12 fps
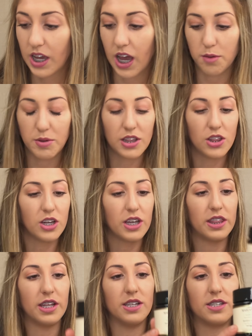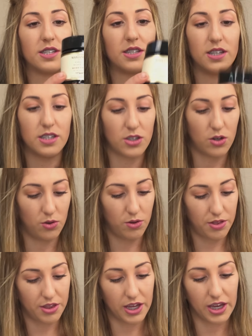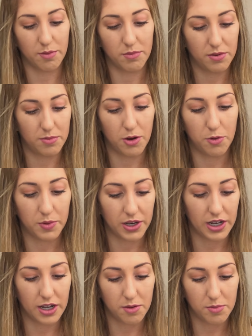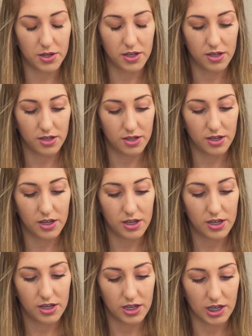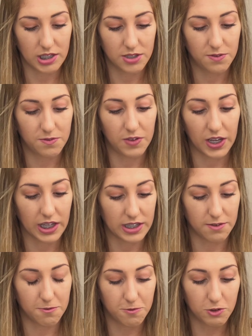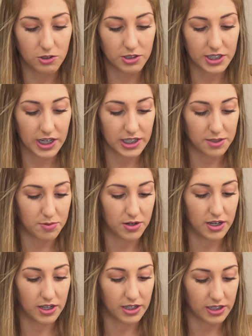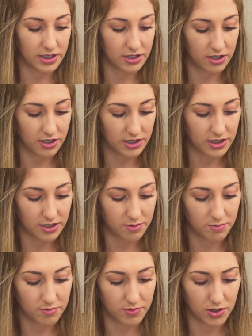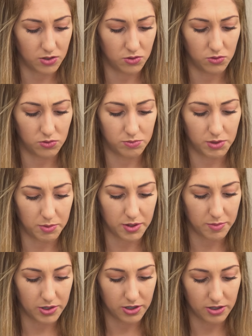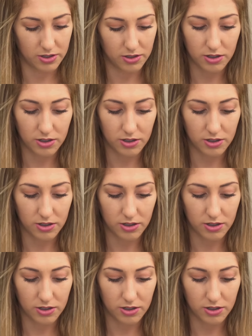I mean, look at this. This whole thing, I'm going to open it up. It's like, it's a full-size product. It's awesome. Oh, maybe I'm not.